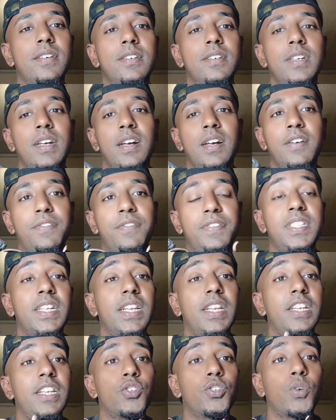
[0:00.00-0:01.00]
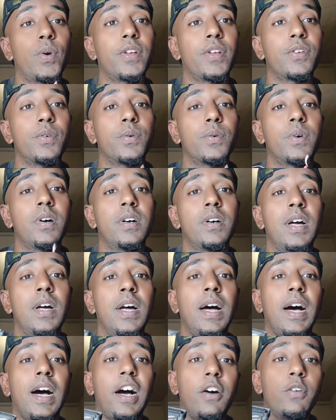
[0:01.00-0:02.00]
physically showing you
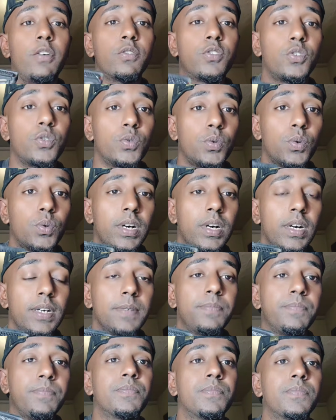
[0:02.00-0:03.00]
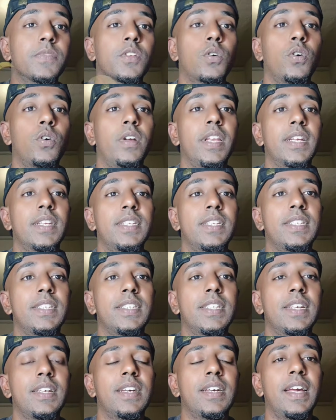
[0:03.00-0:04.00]
how to connect it,
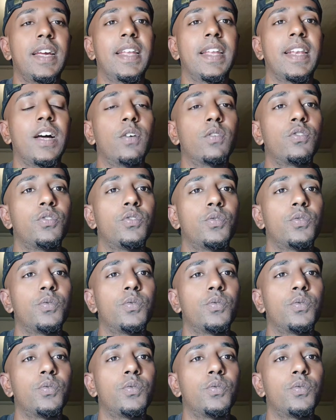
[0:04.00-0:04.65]
and how to,